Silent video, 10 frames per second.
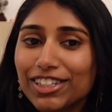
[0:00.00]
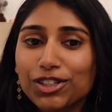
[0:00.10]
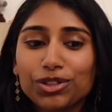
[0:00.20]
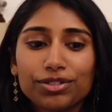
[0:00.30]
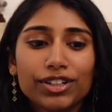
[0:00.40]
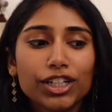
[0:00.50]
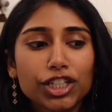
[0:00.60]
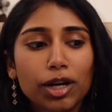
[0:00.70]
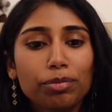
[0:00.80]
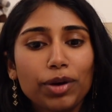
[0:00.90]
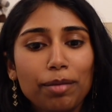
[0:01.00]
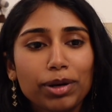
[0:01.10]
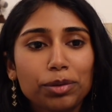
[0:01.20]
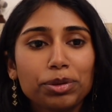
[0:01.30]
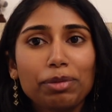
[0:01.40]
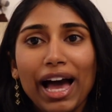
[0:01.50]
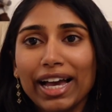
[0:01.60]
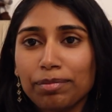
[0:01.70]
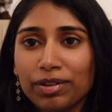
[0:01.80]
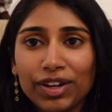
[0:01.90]
to finish up, wrap up, pack
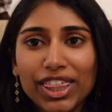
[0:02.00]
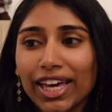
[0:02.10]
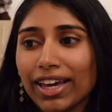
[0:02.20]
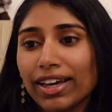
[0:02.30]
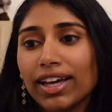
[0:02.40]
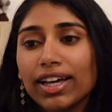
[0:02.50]
up everything,